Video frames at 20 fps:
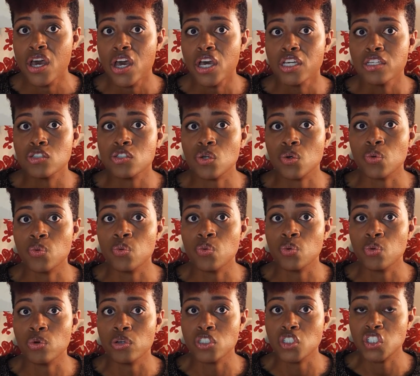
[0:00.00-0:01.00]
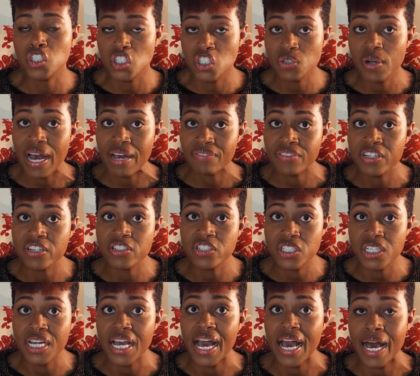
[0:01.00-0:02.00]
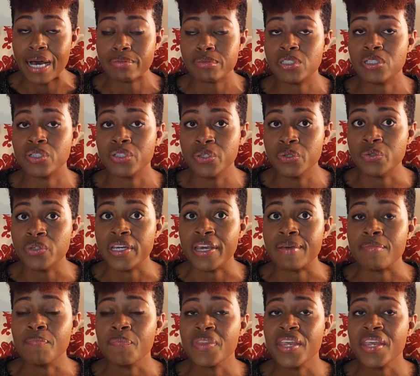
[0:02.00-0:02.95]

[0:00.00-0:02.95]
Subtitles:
So should you have energy? Absolutely.